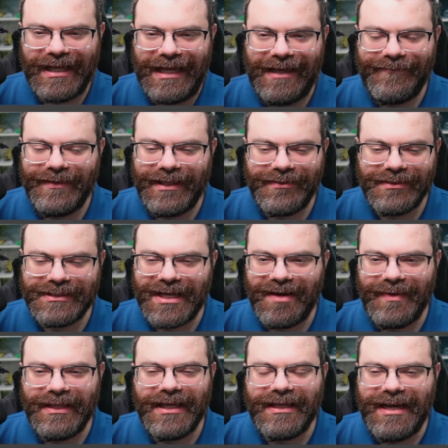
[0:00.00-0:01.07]
I feel like there's got
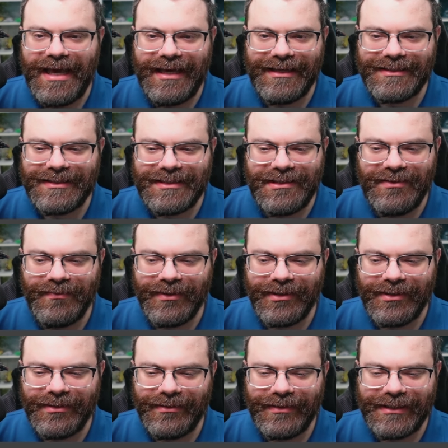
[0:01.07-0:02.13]
to be like an AST
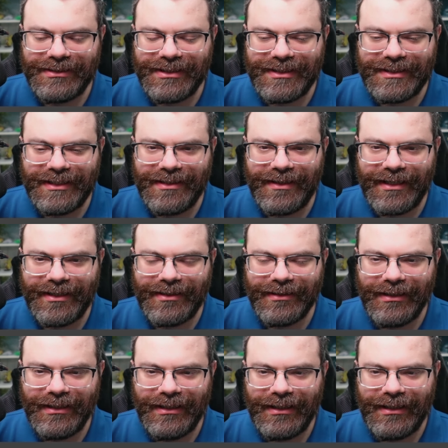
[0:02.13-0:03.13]
word that's just sitting there.